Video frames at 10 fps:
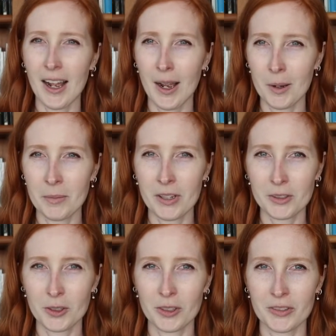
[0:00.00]
I'm not
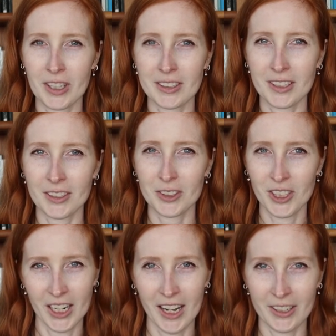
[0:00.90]
sure if that's actually
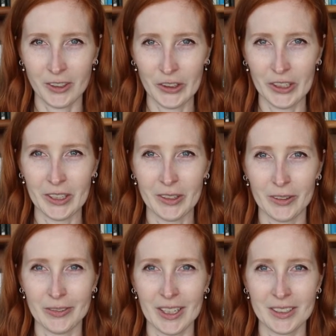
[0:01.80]
accurate or
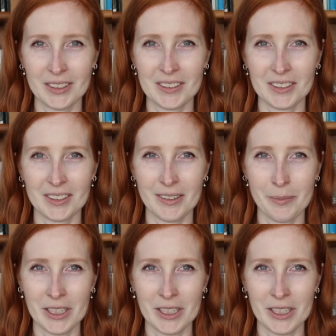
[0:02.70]
if that's just a